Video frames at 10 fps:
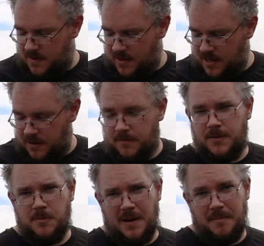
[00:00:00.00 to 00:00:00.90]
the
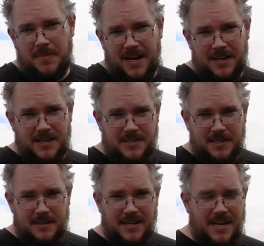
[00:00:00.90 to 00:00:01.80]
fuel pump out of this
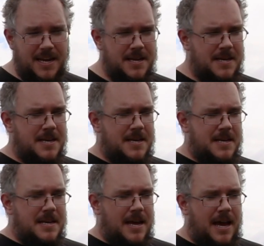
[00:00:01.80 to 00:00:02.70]
little thing here.
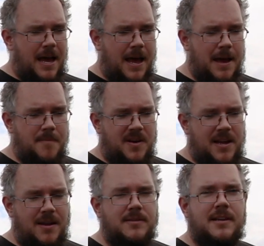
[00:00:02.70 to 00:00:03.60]
But
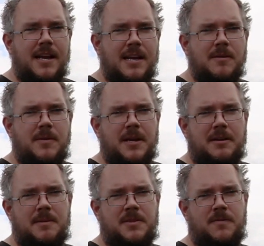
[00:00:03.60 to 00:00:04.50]
now today we are
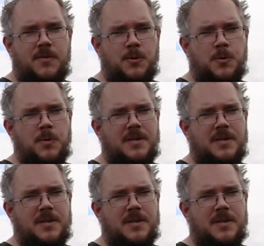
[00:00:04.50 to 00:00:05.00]
grabbing the fuel